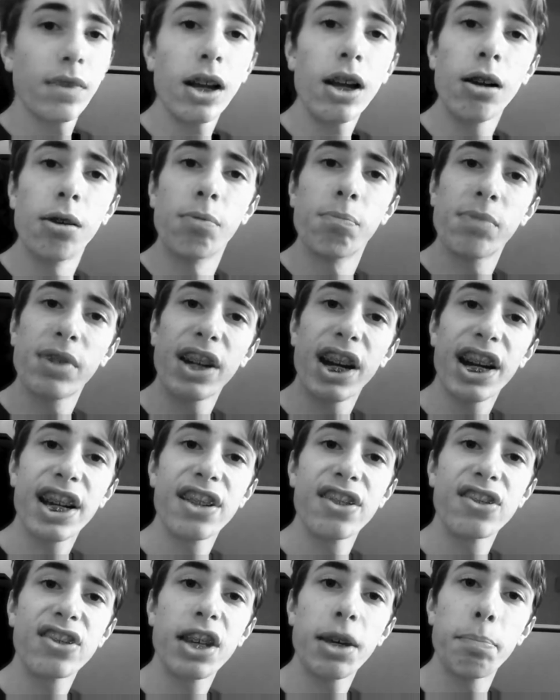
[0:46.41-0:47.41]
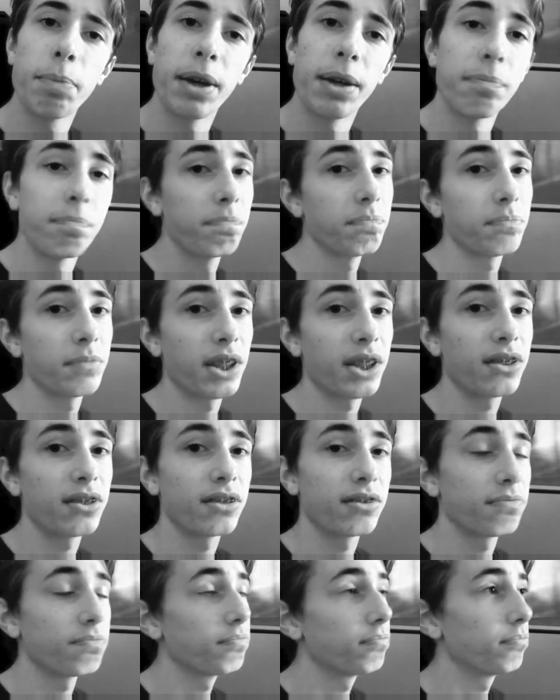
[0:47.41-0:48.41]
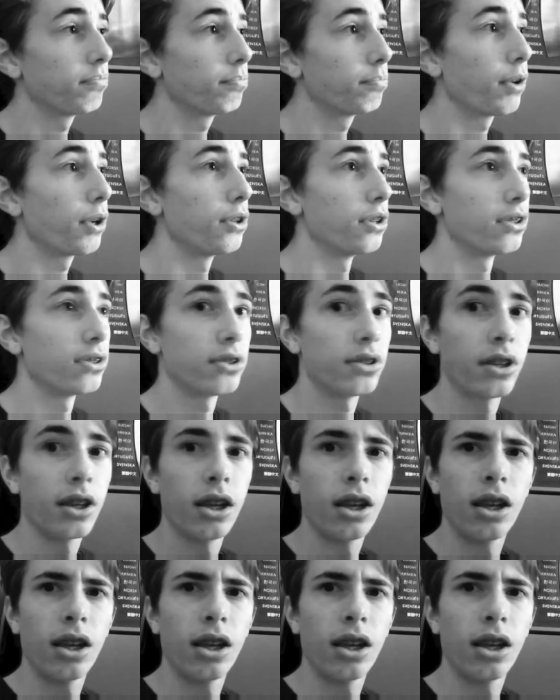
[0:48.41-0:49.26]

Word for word: oh, and I can skip it. That's bonus.